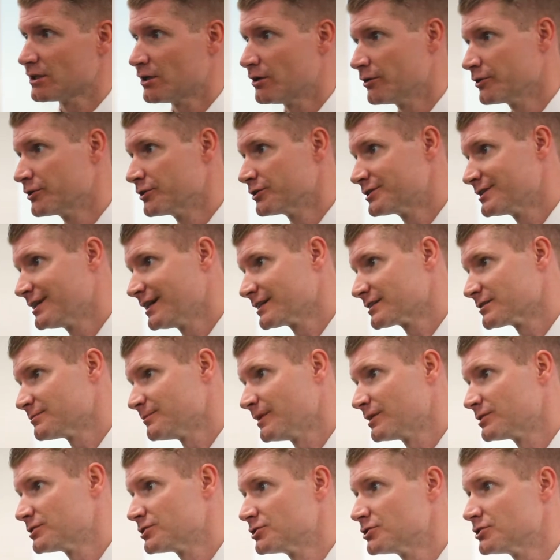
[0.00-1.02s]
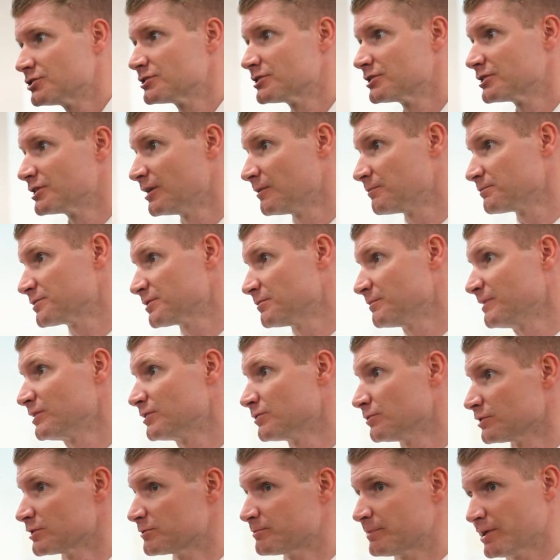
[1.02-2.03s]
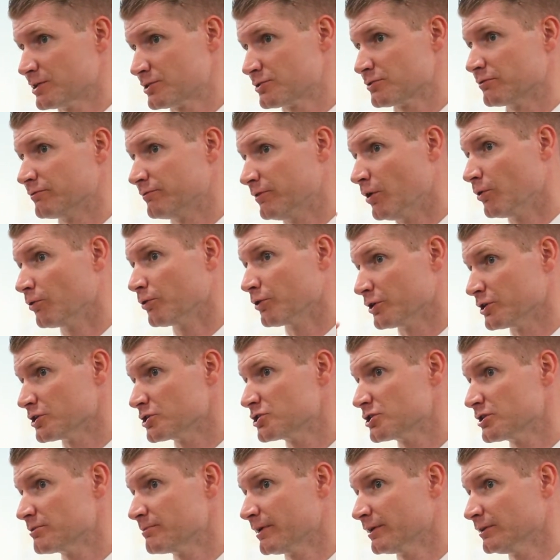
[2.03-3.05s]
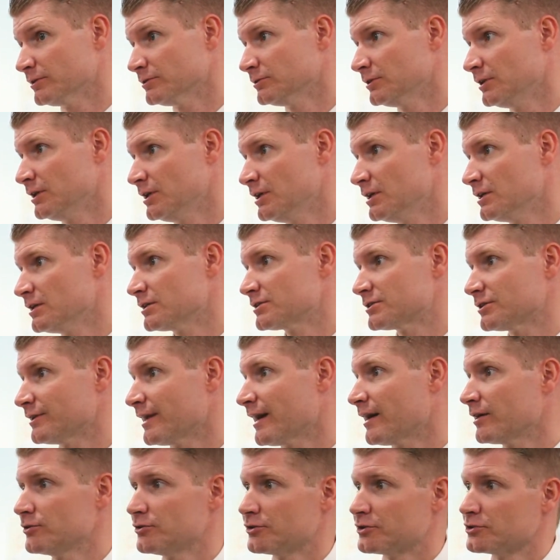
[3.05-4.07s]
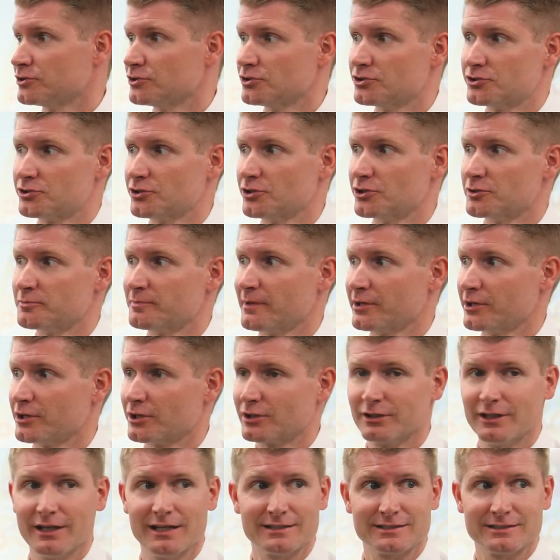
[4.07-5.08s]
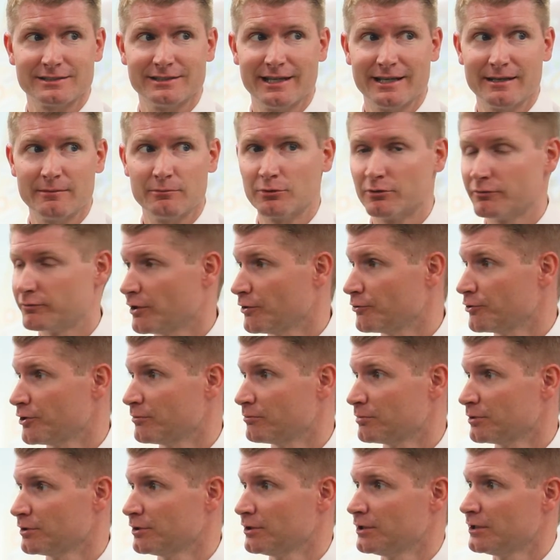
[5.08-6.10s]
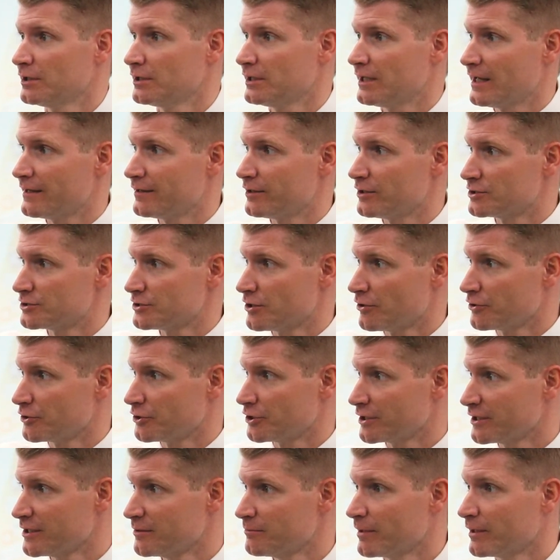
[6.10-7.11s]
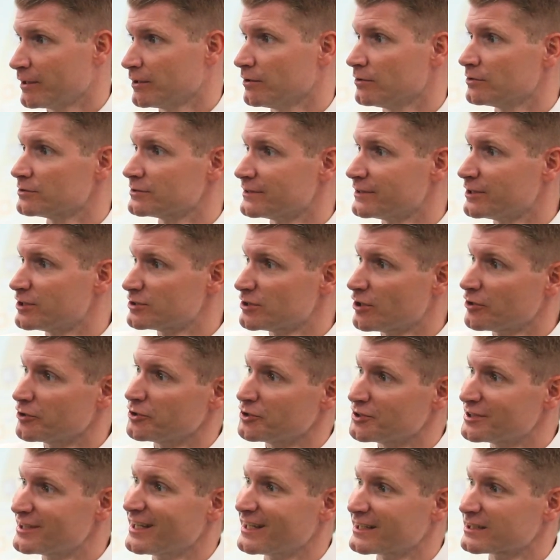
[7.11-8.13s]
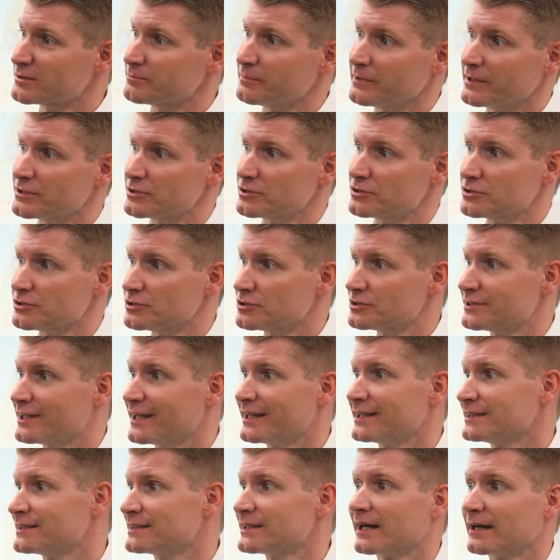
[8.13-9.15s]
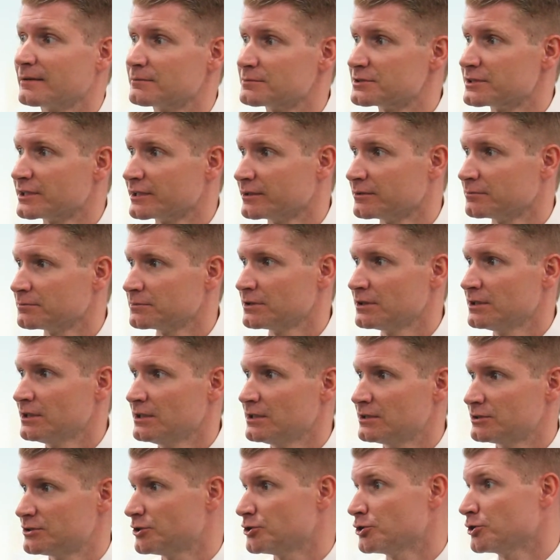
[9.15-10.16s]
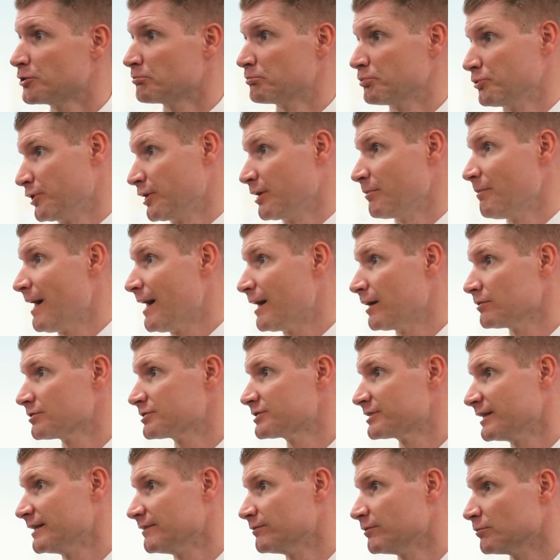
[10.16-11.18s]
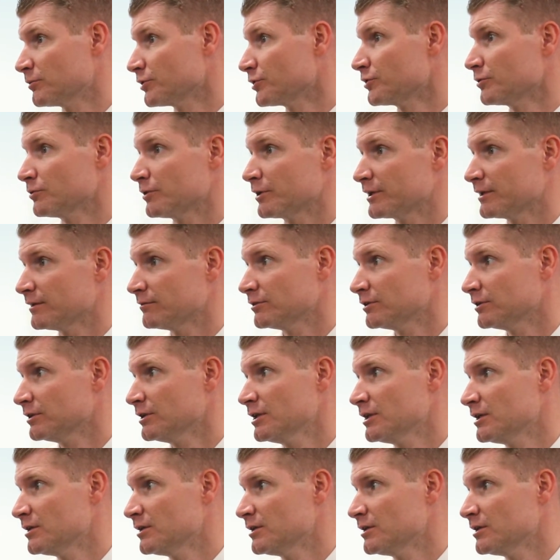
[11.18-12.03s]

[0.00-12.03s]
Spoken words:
all your text messages and dumps them into a special folder in Gmail. So now you can just search by your client's name or phone number, and there's all your emails and there's all your text messages, date and timestamp. So you can print them out, save them, or do whatever.